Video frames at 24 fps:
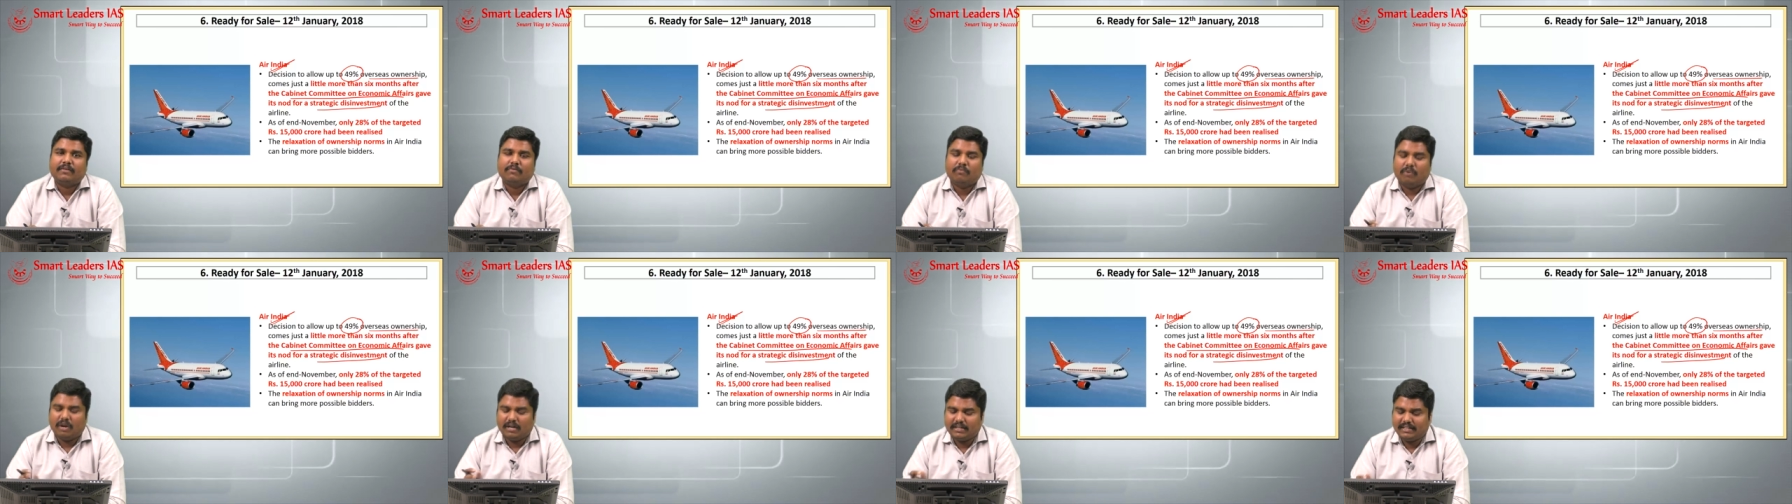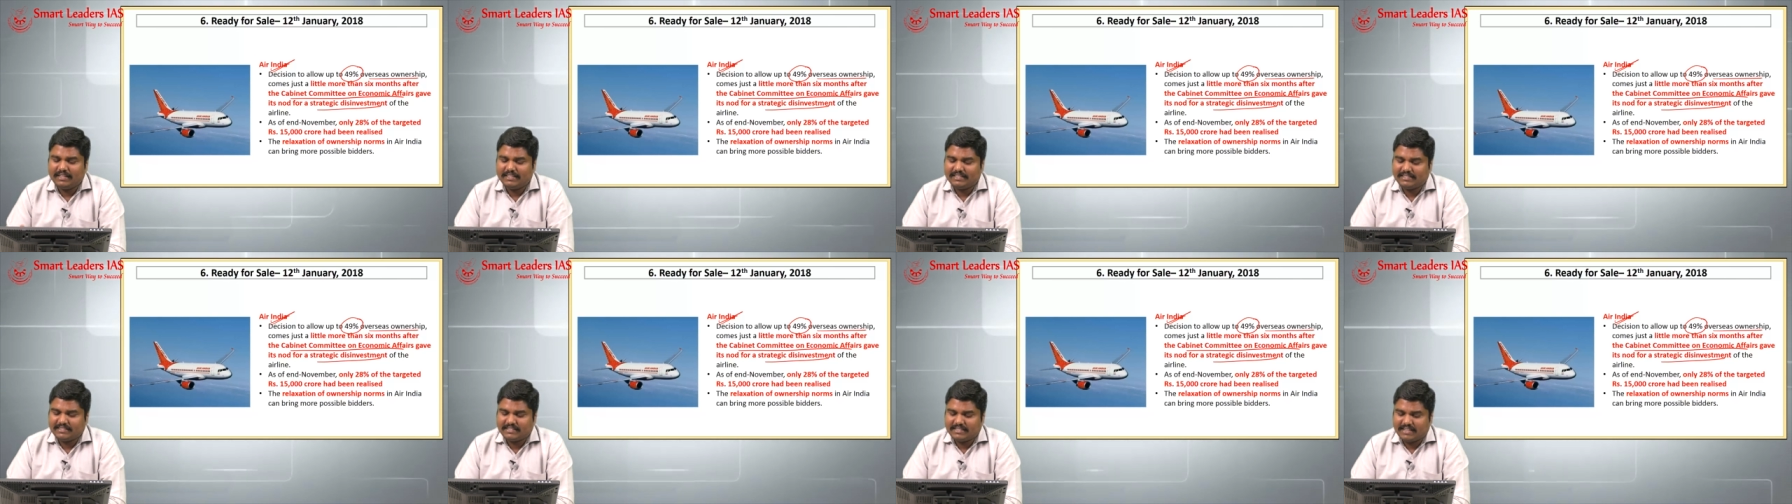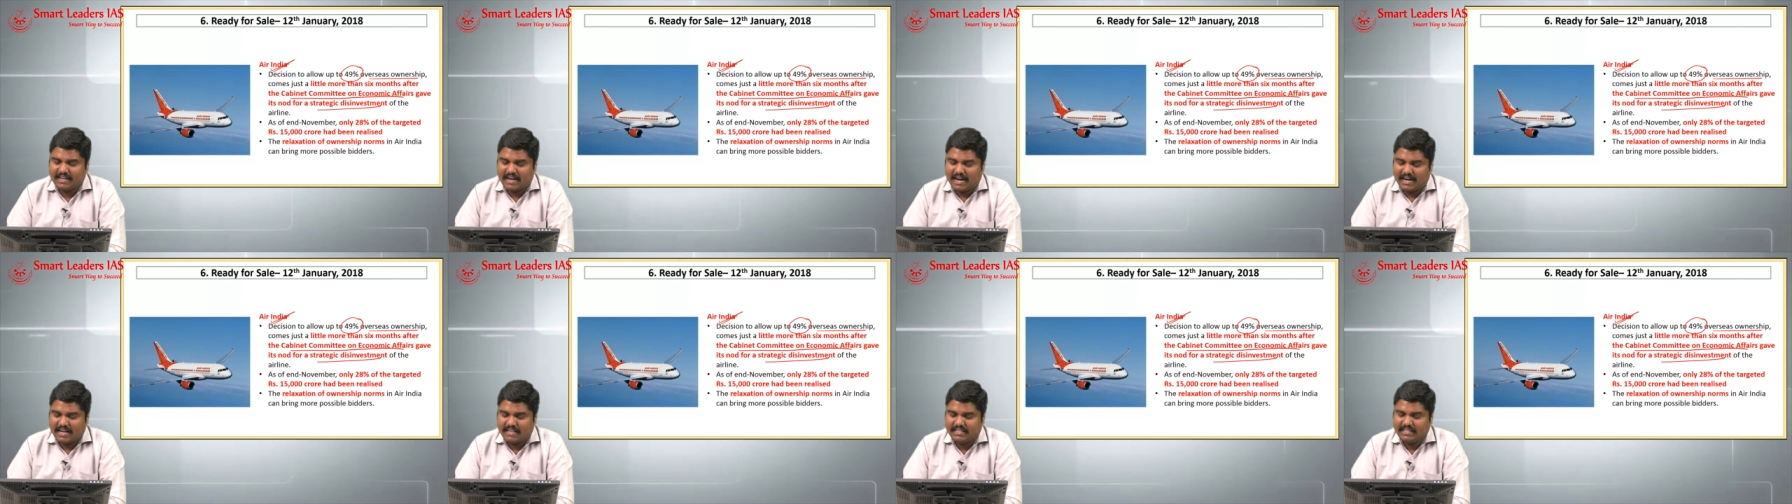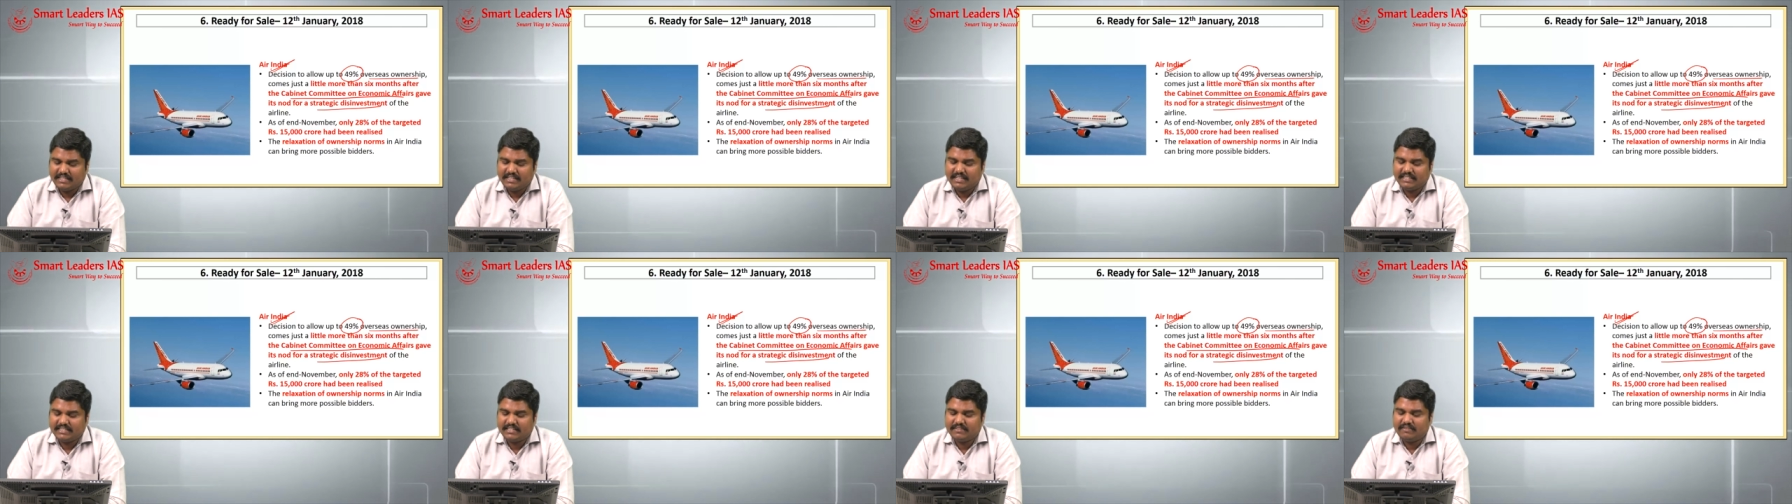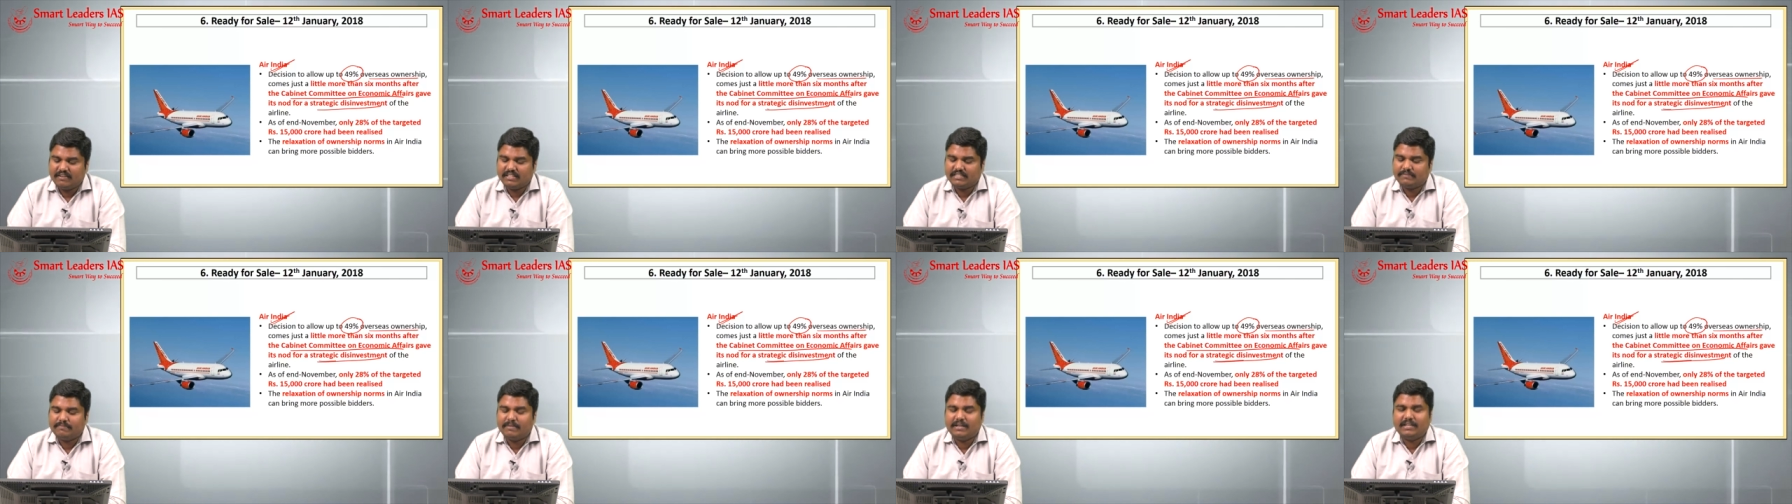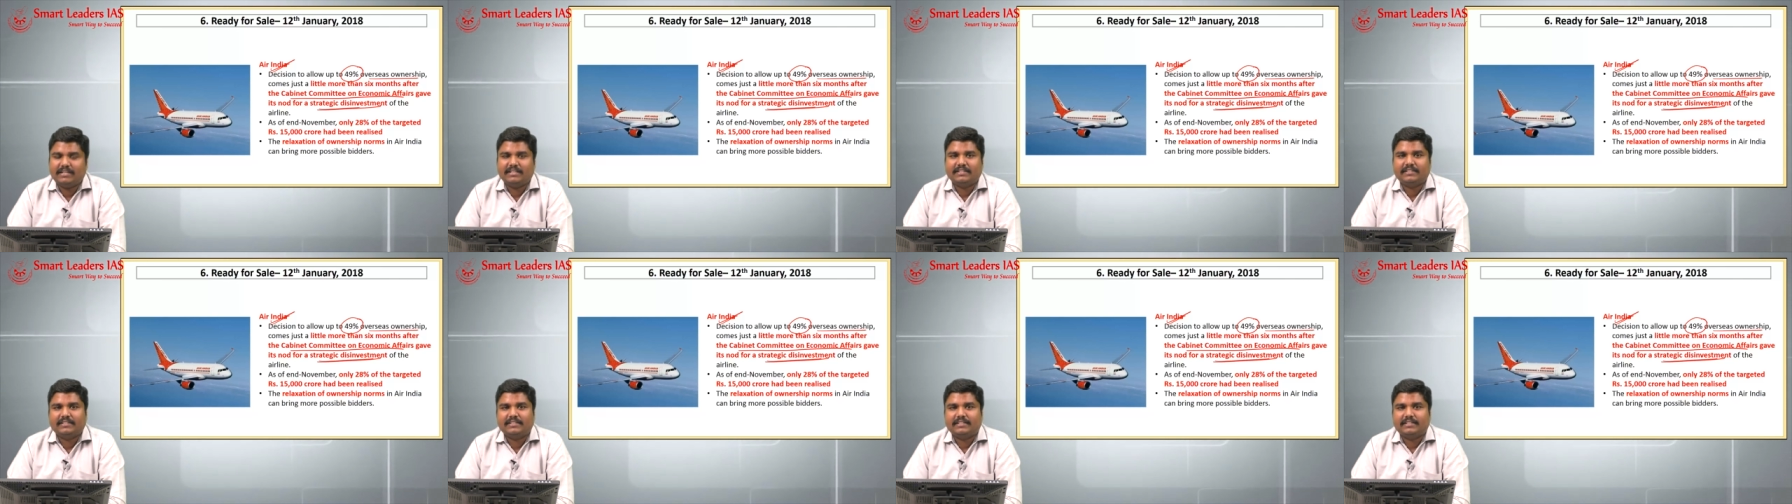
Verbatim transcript: What is strategic disinvestment?